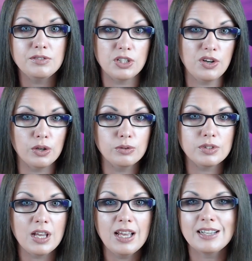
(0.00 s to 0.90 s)
to note
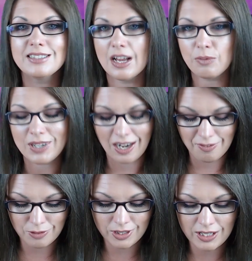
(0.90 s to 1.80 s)
is that
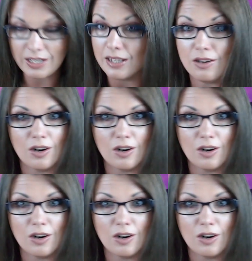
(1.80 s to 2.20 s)
recovery in